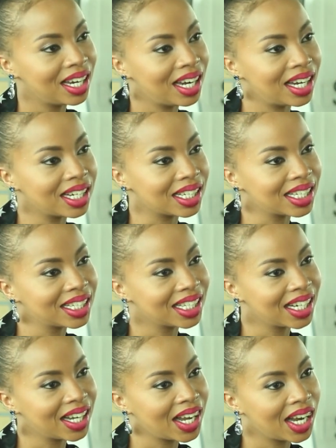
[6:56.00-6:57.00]
How is it
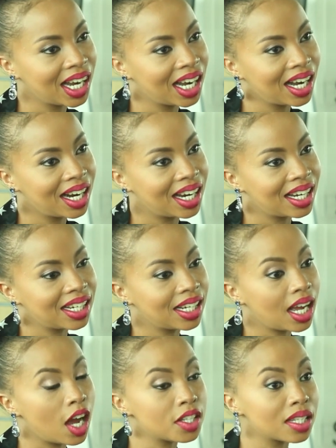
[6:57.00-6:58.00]
being with him though?
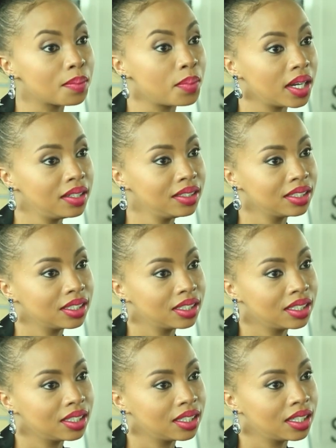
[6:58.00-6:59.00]
How's it been?
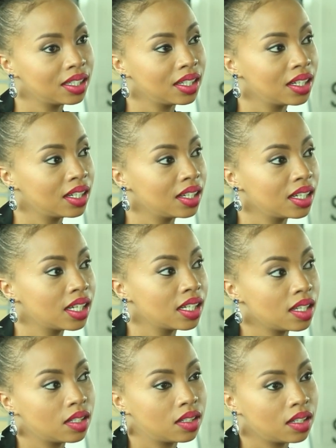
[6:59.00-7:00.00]
With him. How
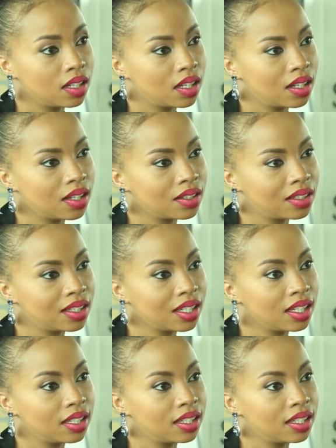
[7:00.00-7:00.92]
is it being with him?